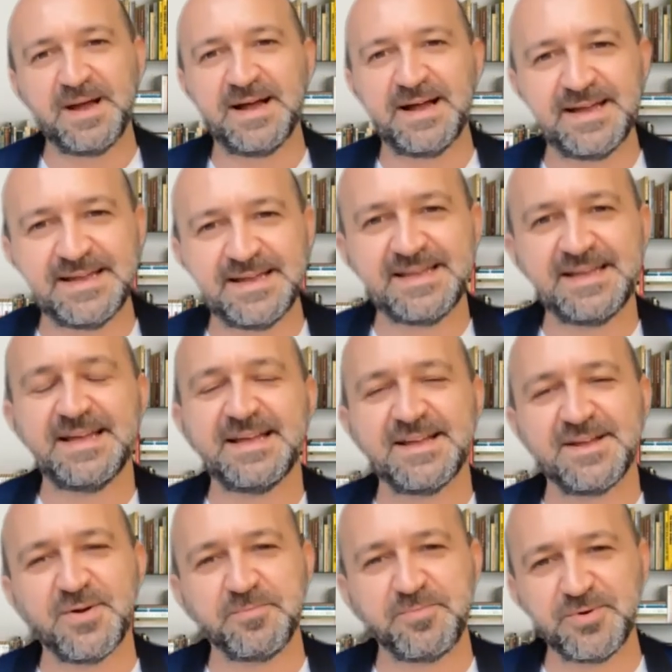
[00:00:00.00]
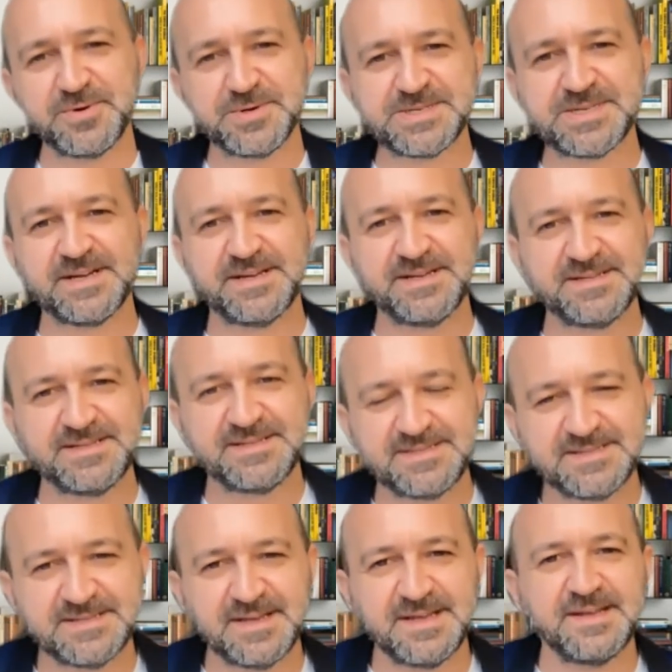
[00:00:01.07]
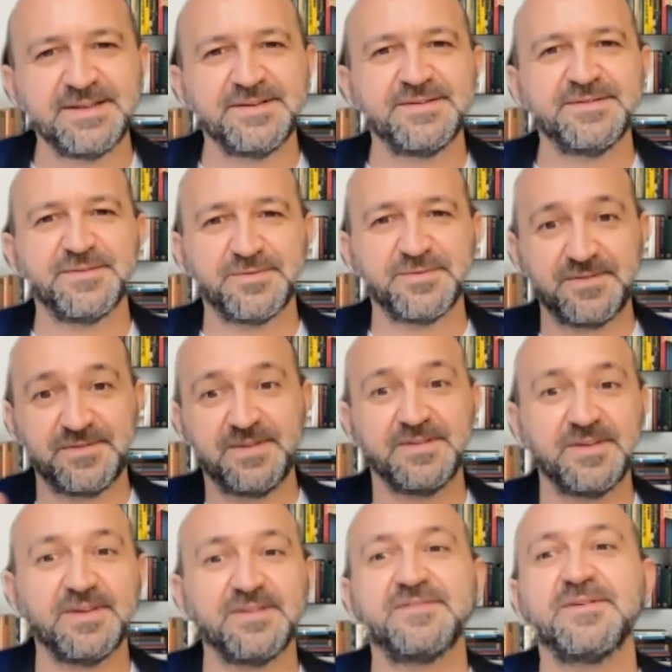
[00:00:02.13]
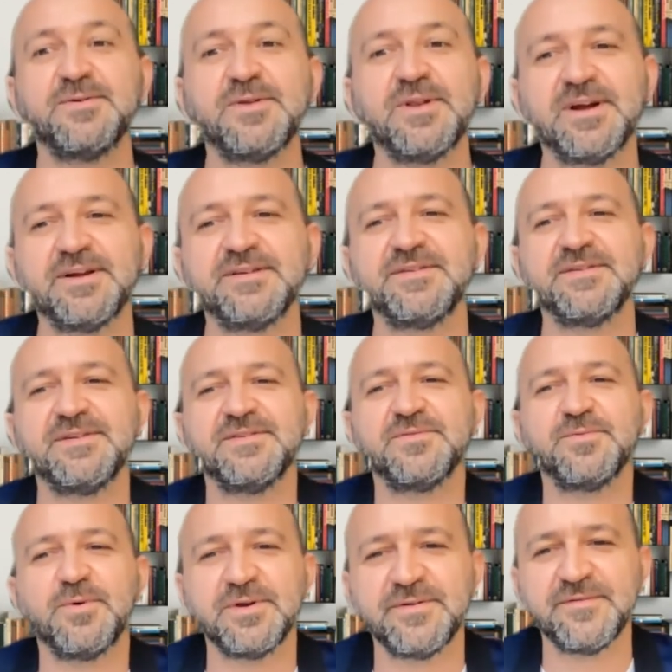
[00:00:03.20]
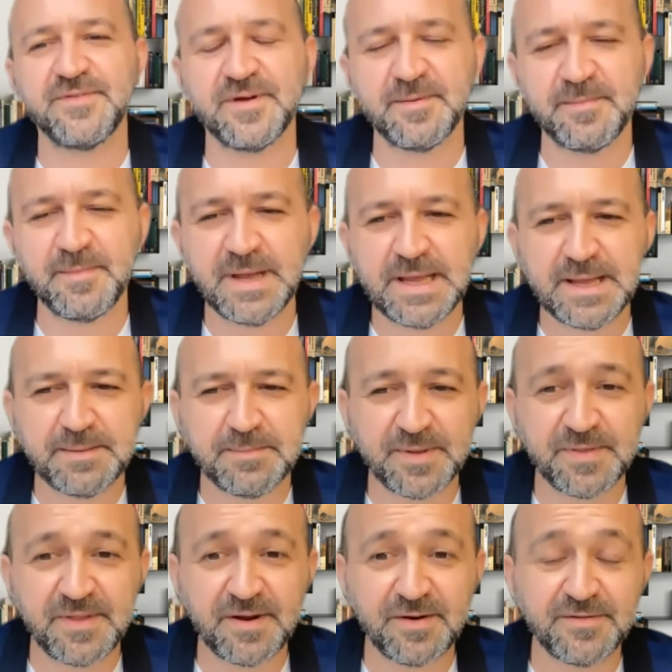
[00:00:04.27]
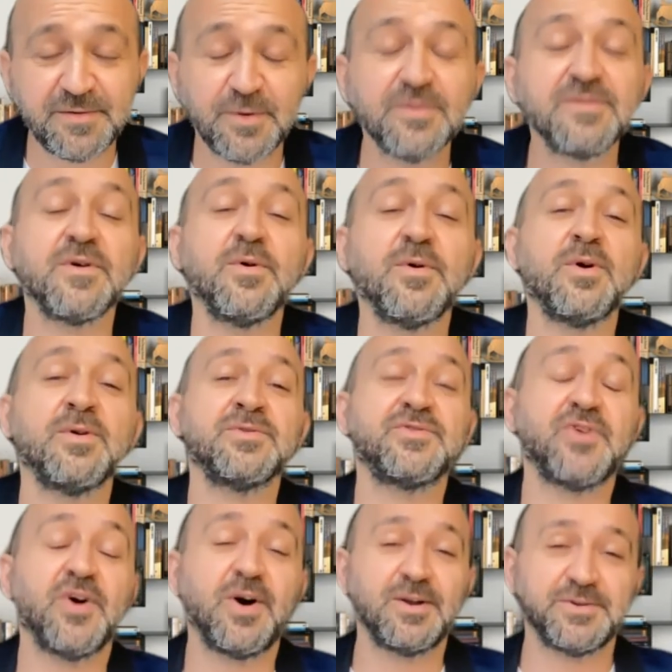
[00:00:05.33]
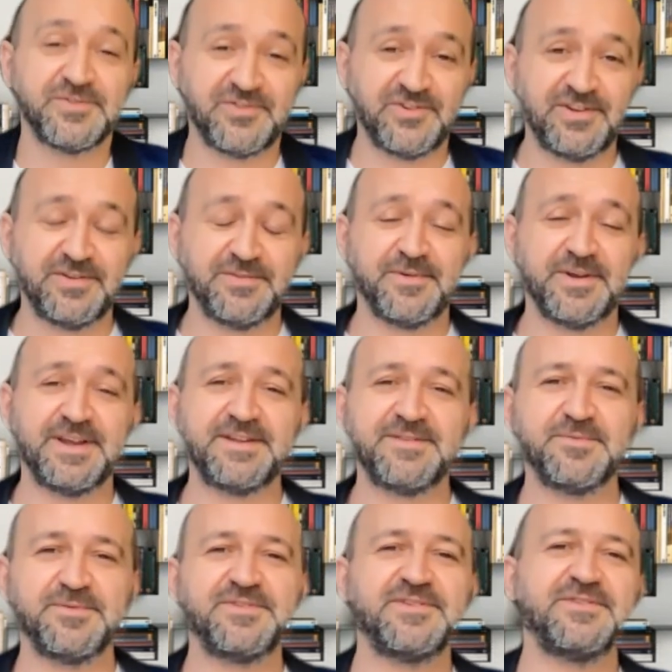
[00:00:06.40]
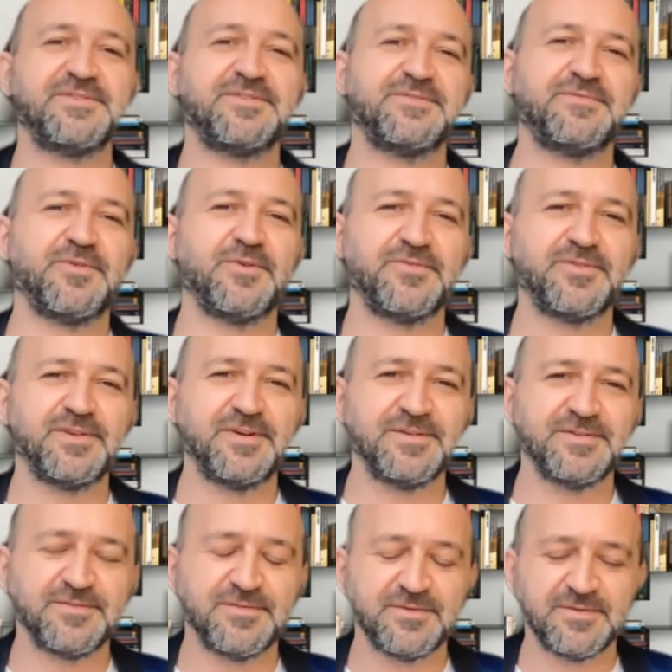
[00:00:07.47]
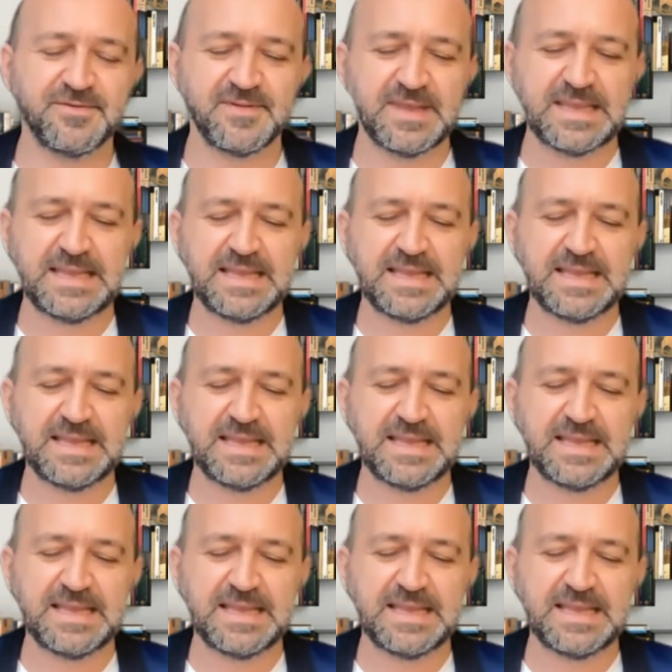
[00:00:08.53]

by computer science. So uh, singularity is one of them, but there is also ontology, right, which is for philosophers